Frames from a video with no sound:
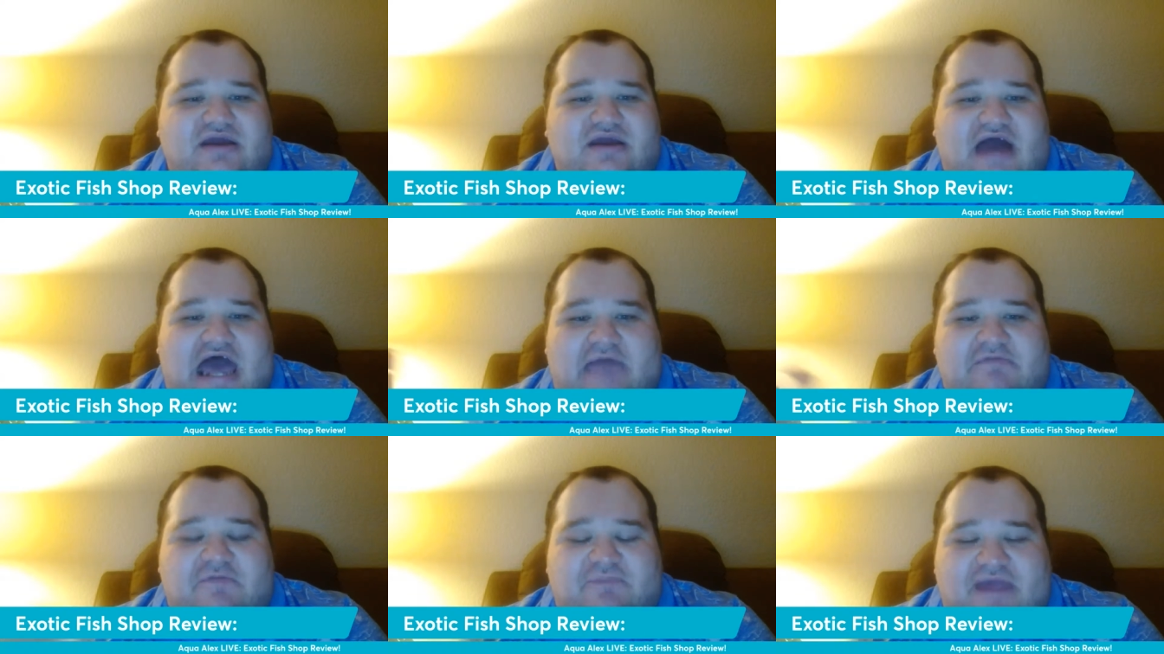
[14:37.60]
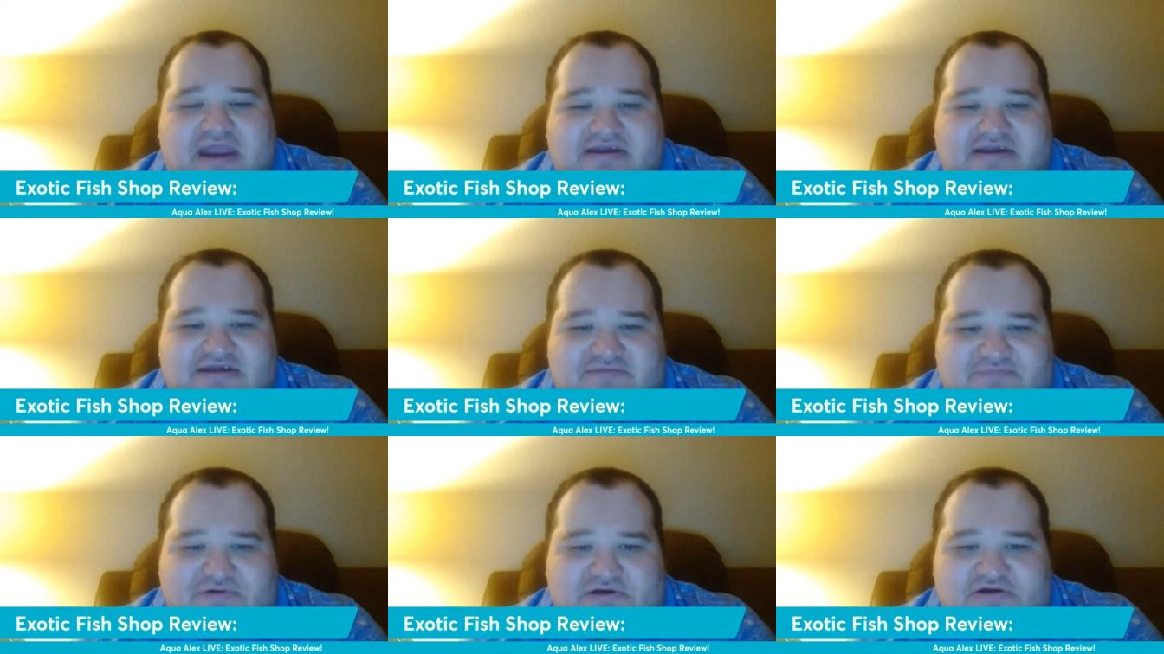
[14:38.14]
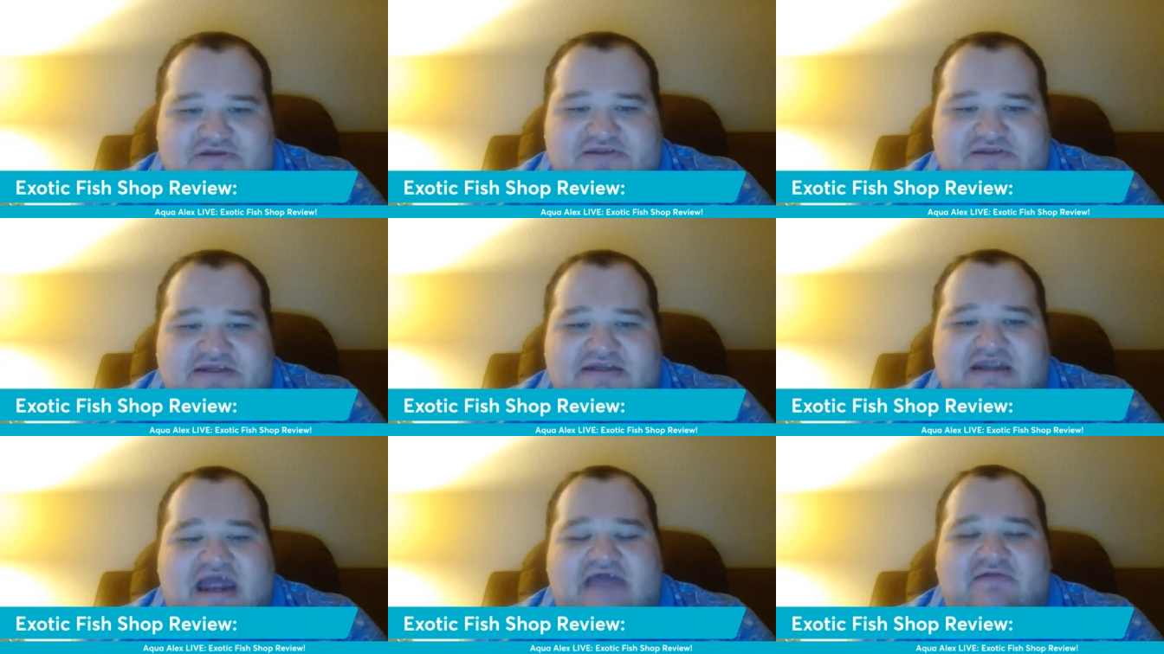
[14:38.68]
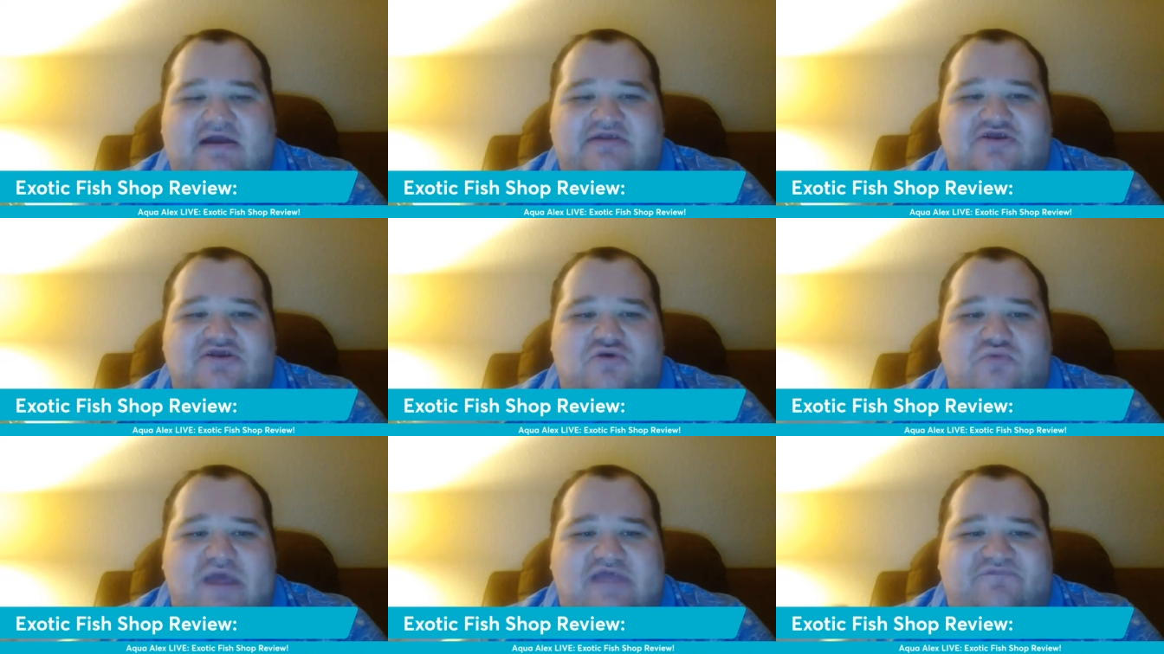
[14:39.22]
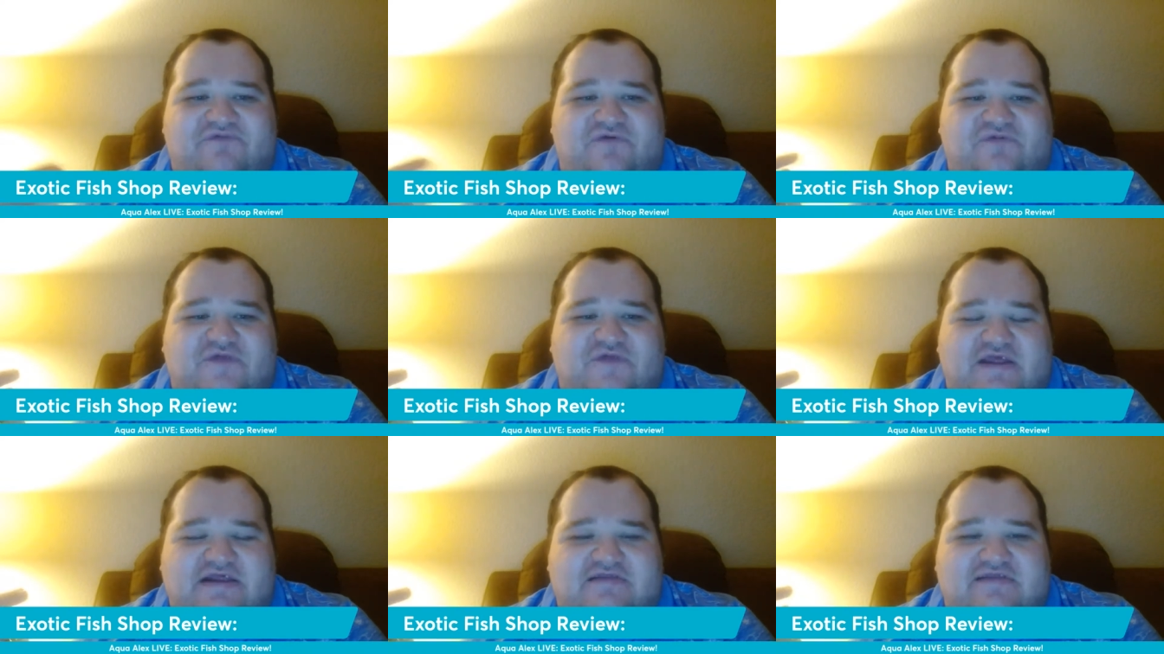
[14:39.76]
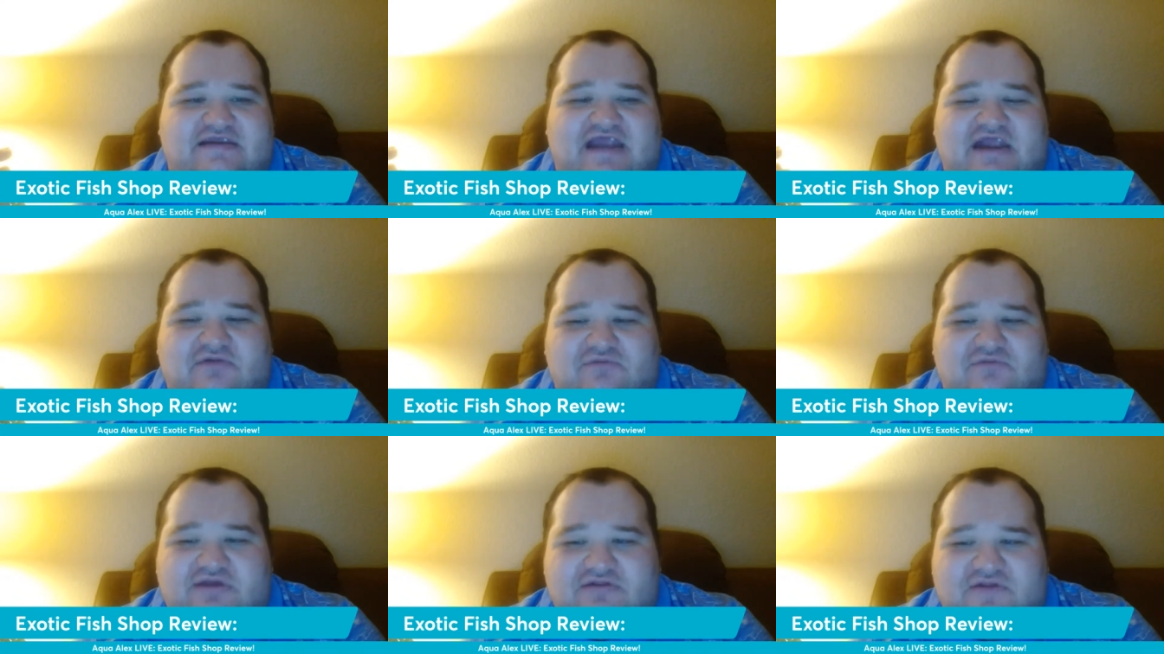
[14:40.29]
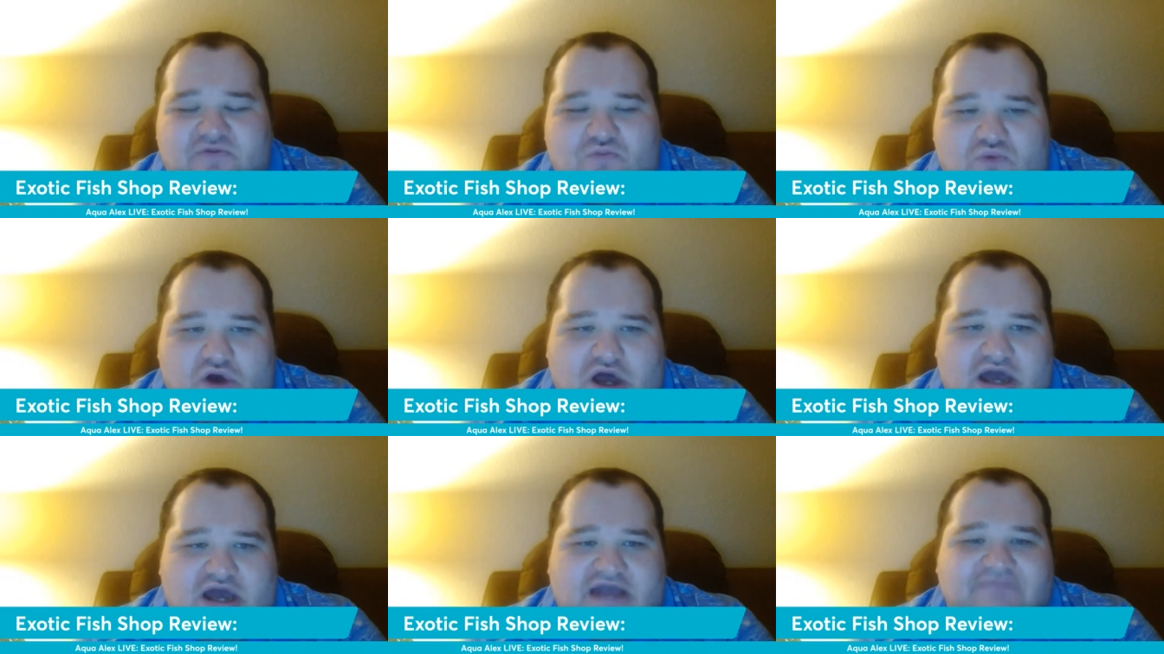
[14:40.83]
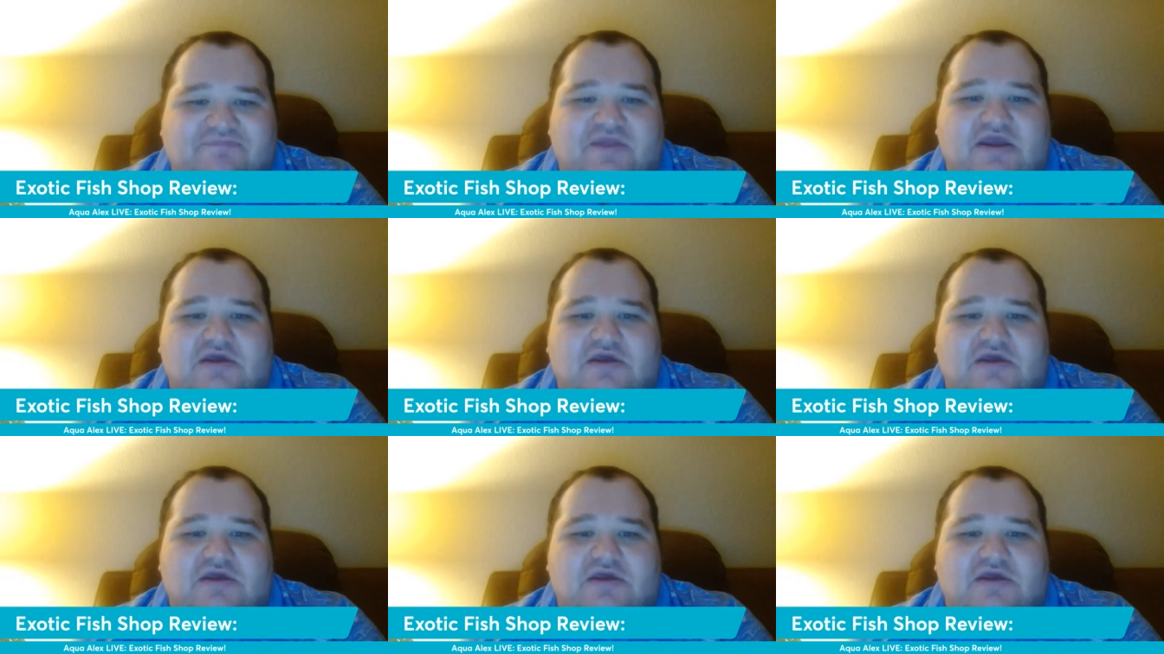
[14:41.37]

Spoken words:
I'm a patient person. I like to wait for things that I really want.